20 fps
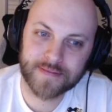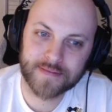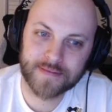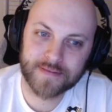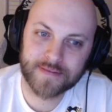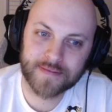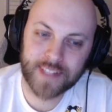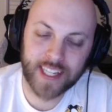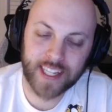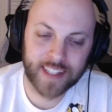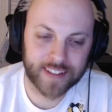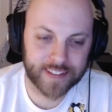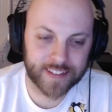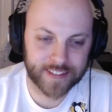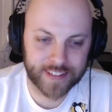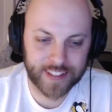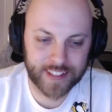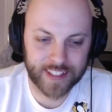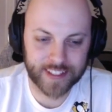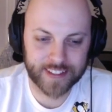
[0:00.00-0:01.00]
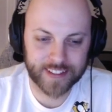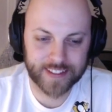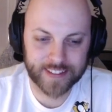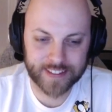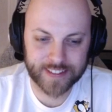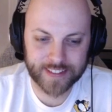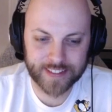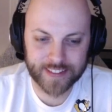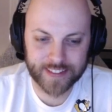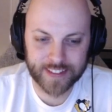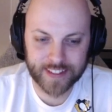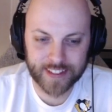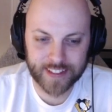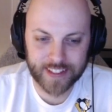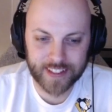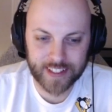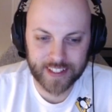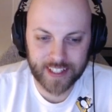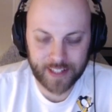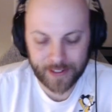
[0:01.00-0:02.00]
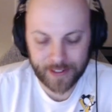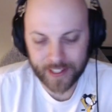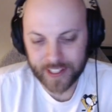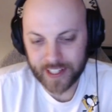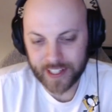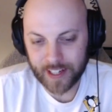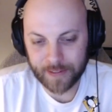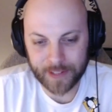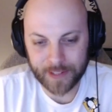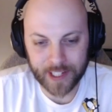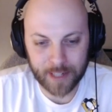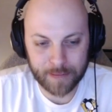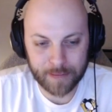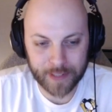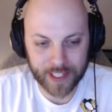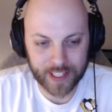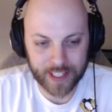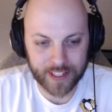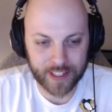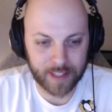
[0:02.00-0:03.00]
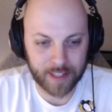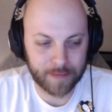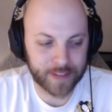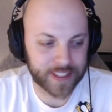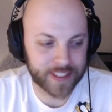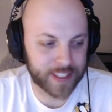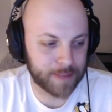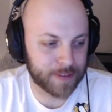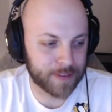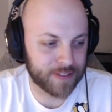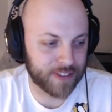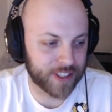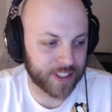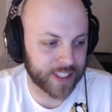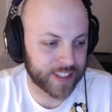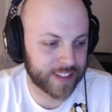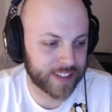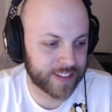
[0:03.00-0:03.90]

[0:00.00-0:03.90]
Yeah, yeah. I mean, I'm picking it up. It seems fun.